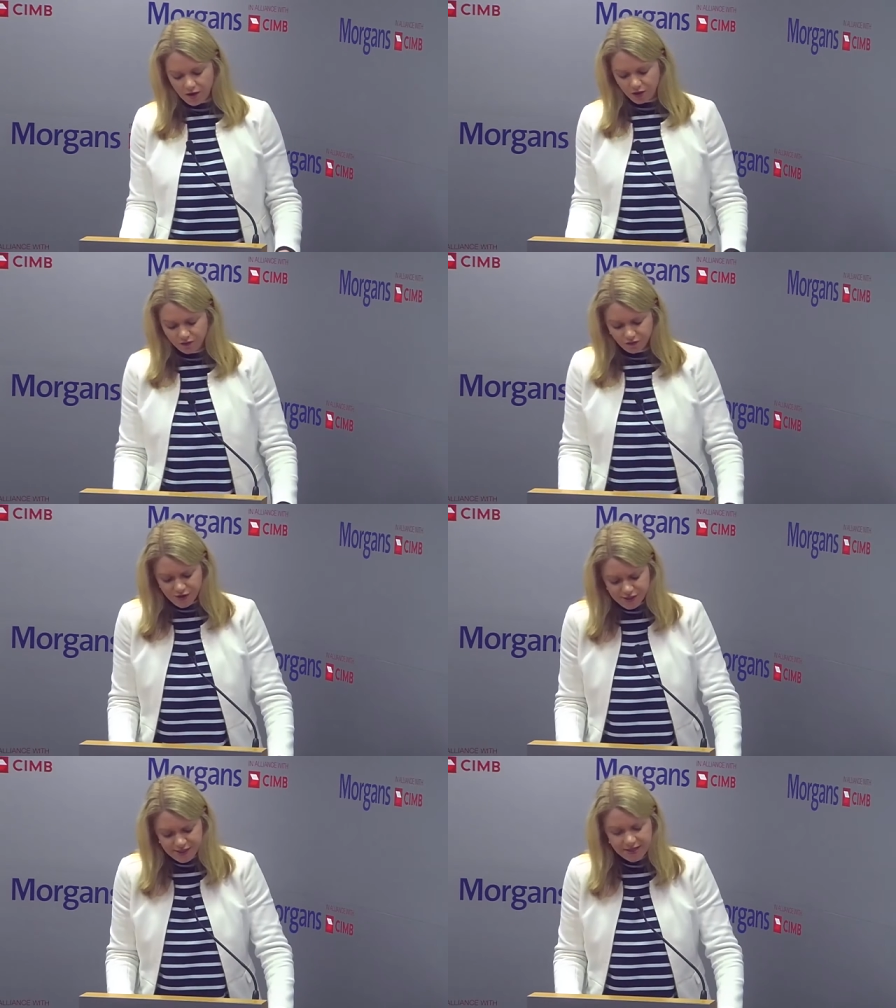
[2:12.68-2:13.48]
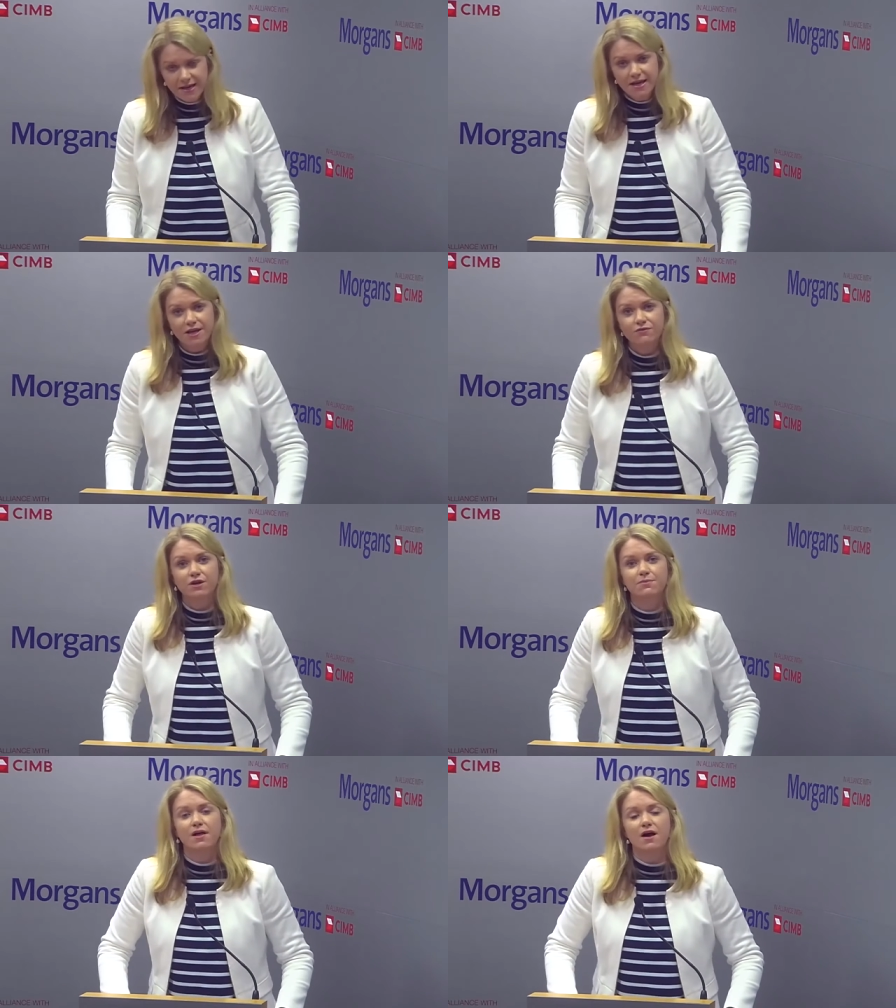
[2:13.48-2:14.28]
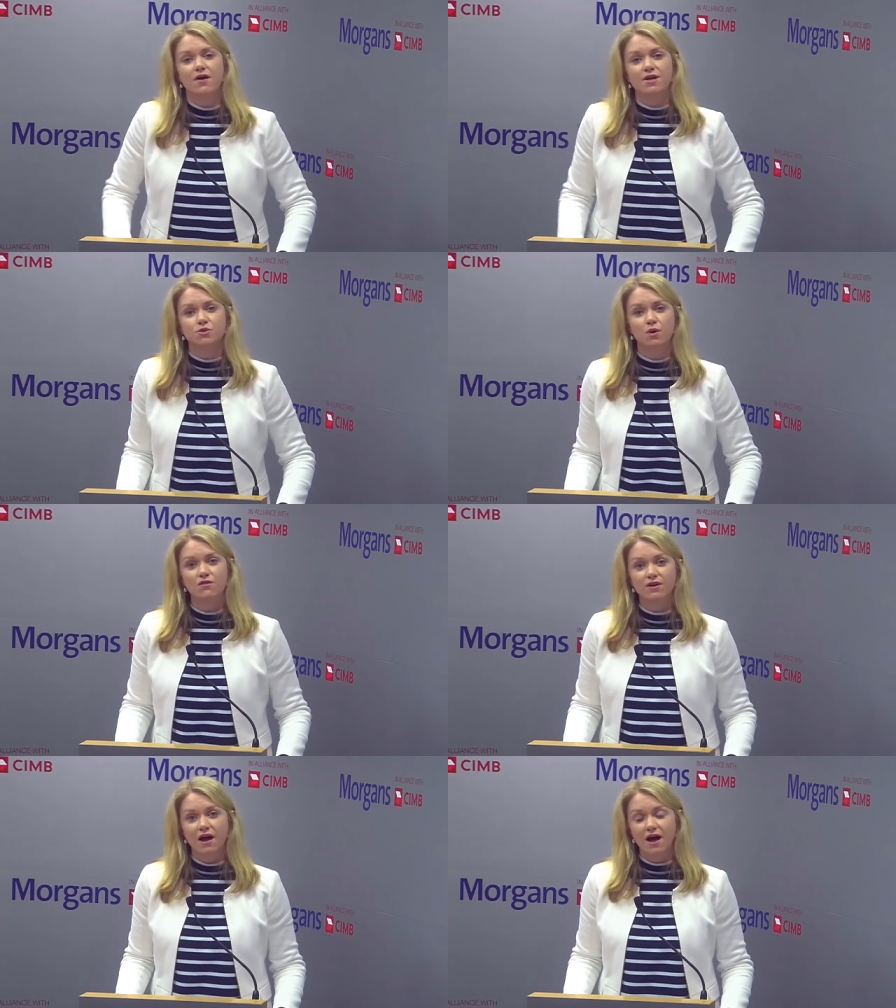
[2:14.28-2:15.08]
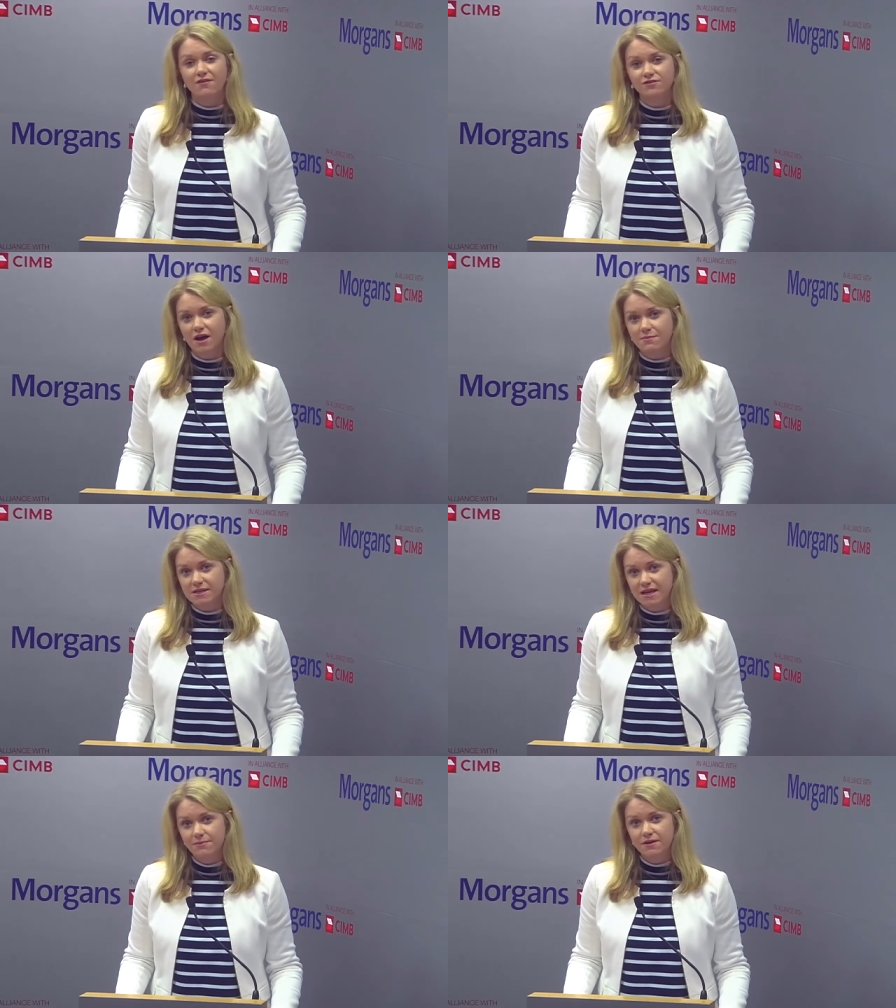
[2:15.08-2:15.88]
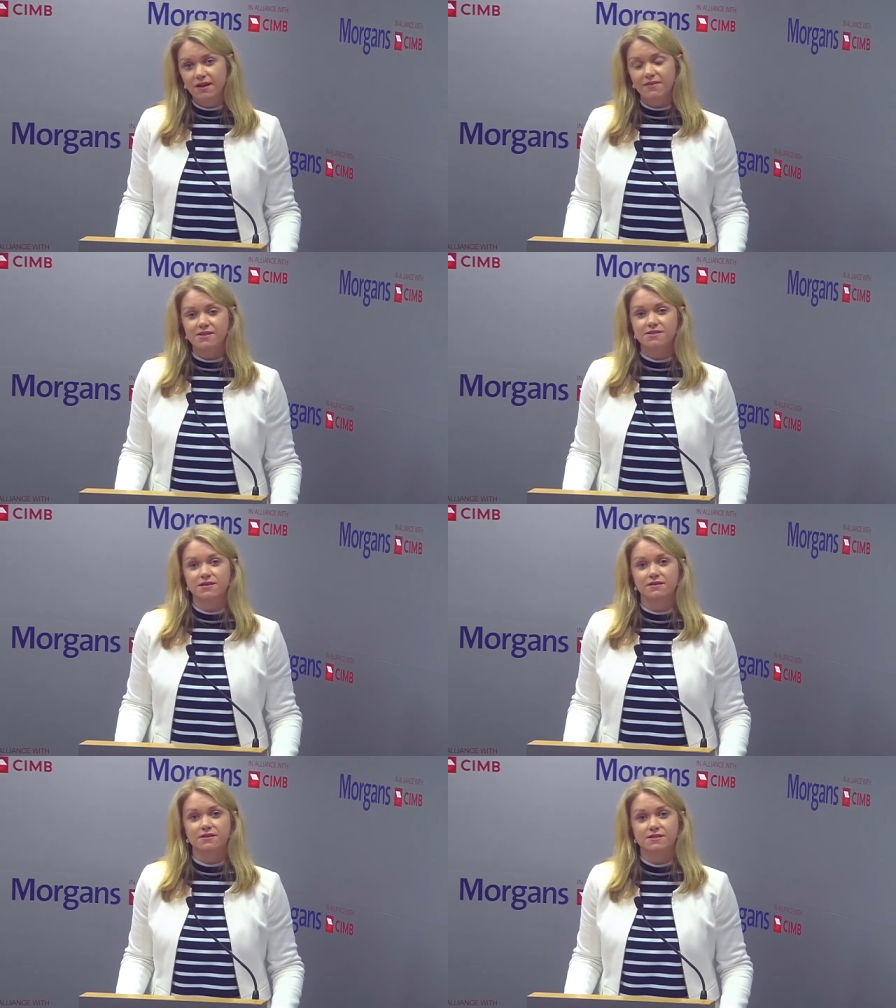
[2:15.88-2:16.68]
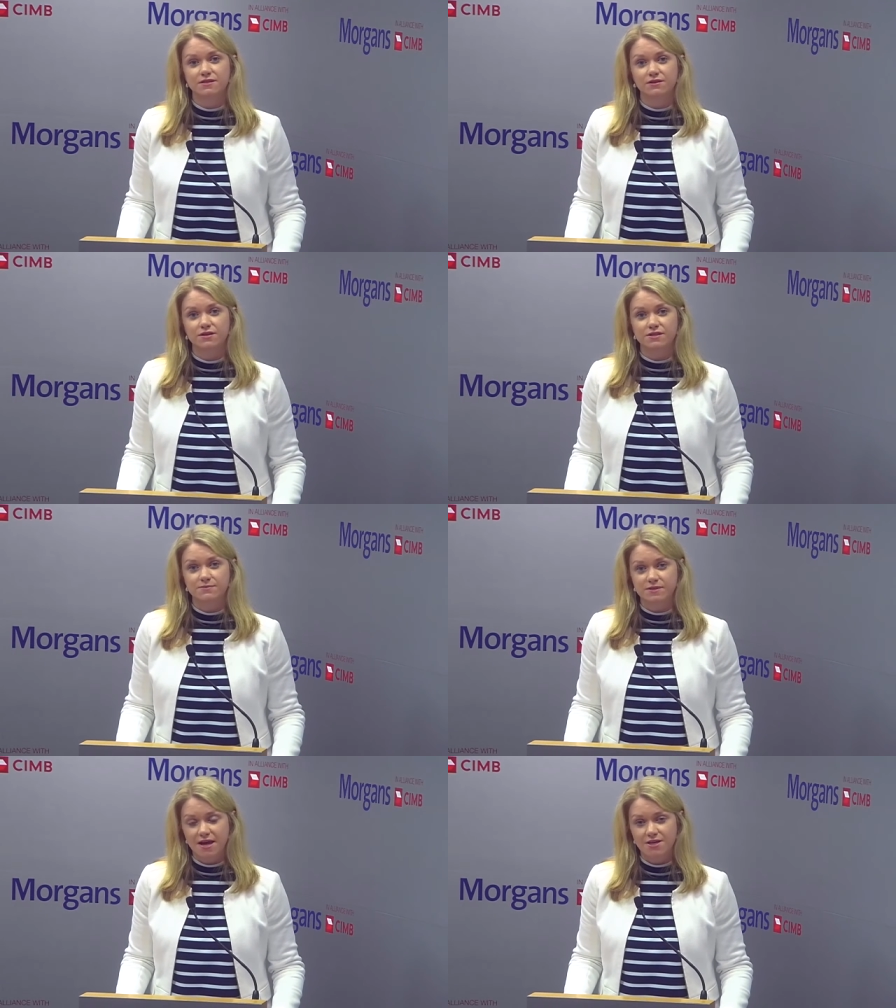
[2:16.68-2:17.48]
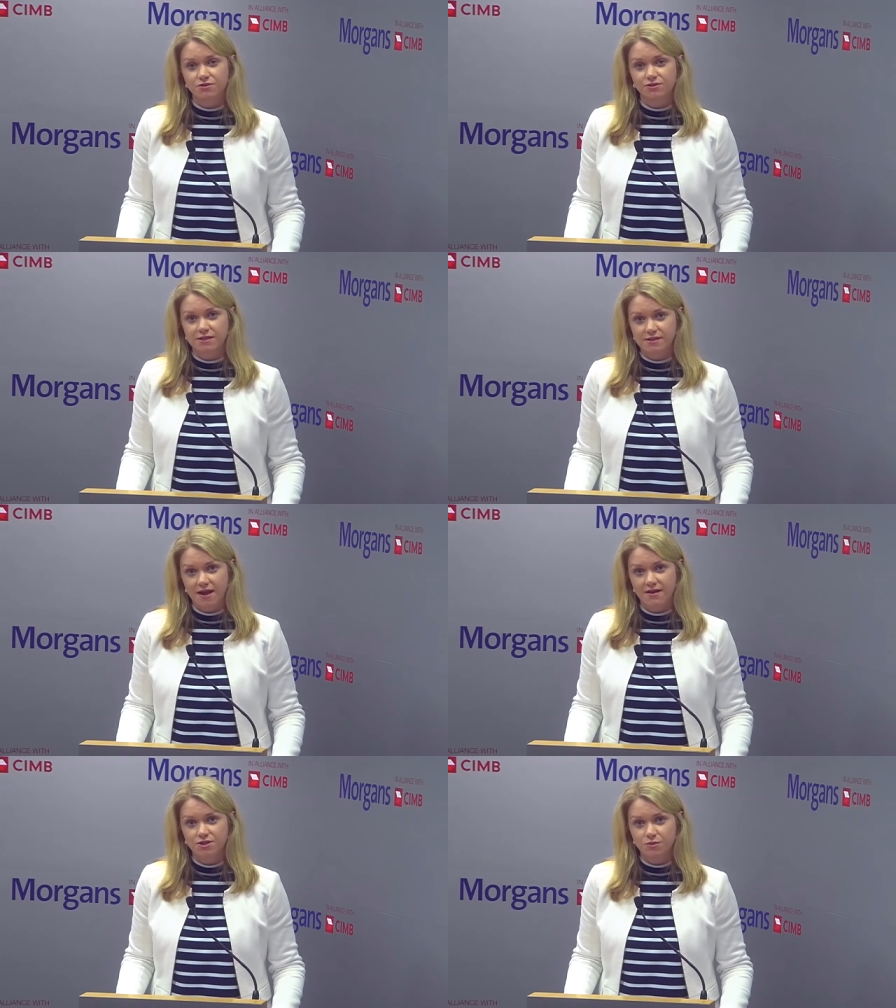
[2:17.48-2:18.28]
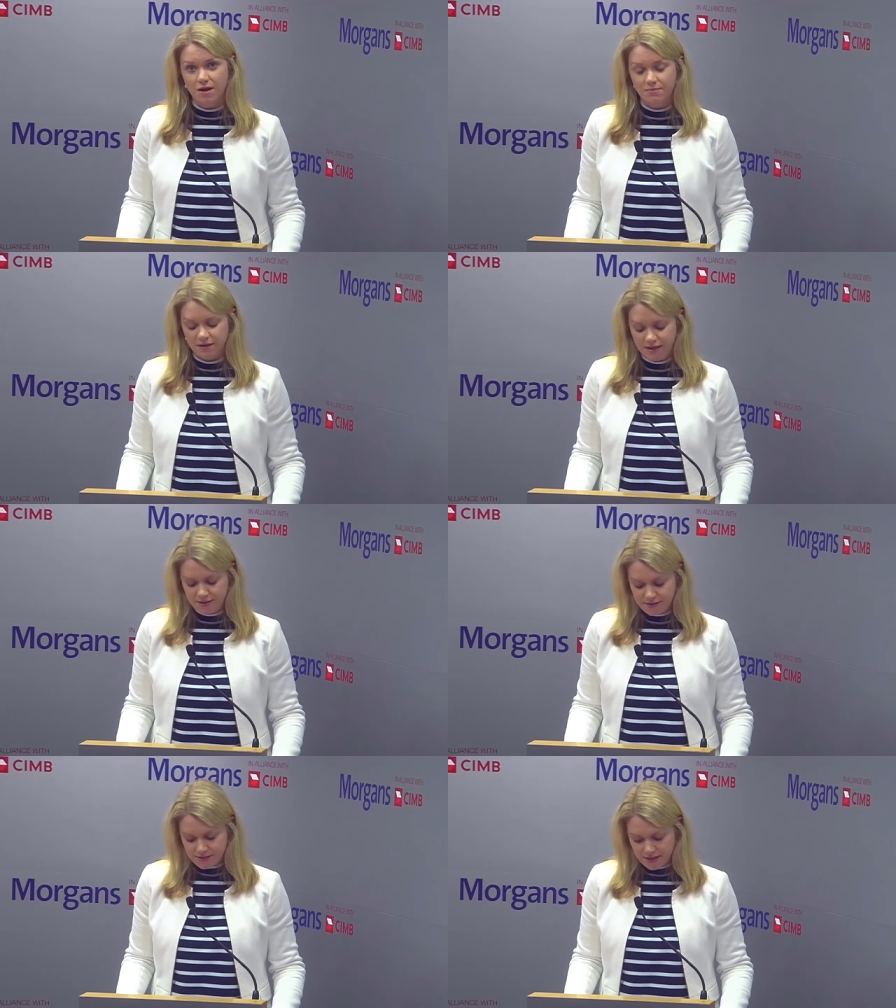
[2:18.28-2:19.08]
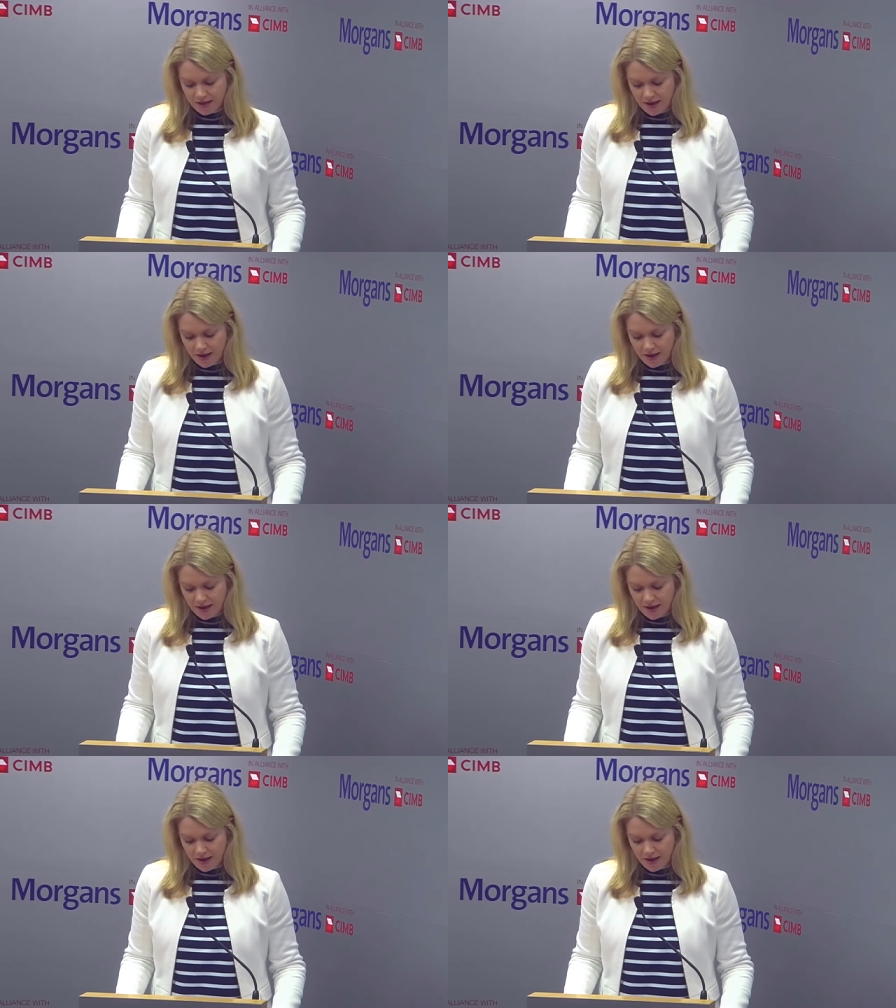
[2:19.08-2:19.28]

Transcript: Conversely, if we apply around 12 and a half times EBIT, and that's still, still at a substantial discount to AP Eagers,